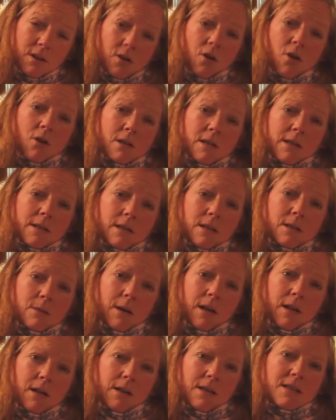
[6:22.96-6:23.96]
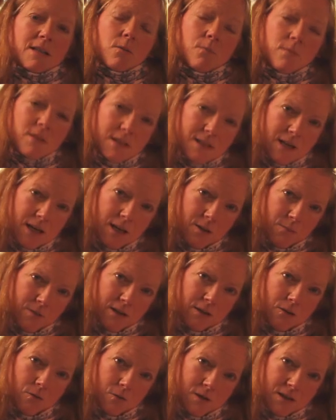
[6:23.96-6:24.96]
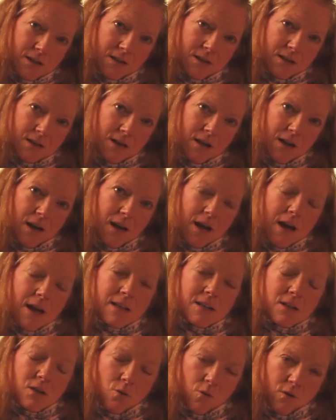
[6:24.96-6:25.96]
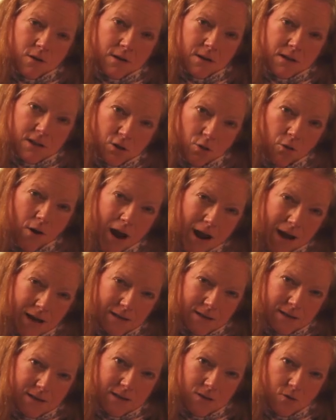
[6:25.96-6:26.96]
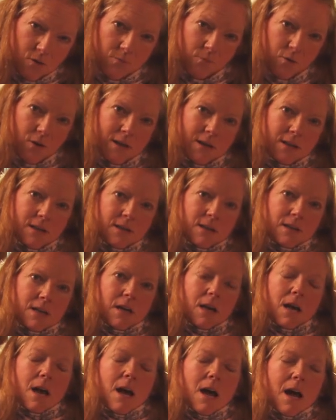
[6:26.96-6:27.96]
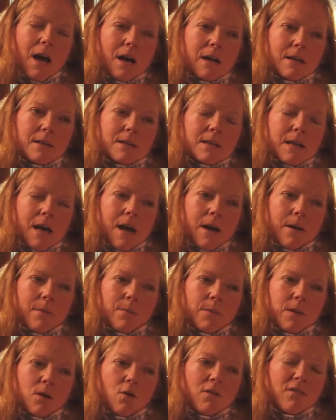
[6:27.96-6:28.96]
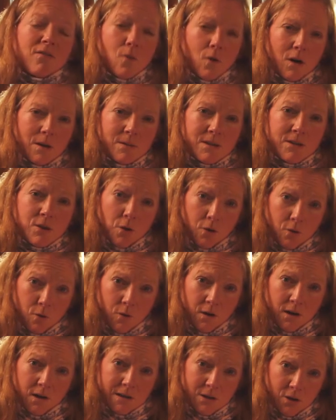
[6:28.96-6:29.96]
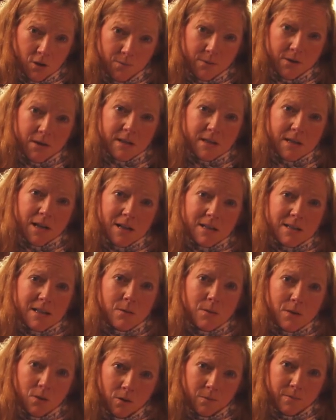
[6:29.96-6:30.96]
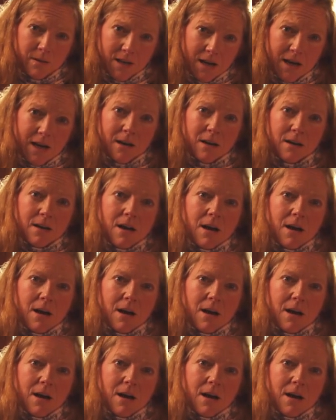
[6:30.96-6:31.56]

an artist as well. It's unmistakably yours. It's your hand, it's your print, and your foibles, your quirks, your personality will all be there.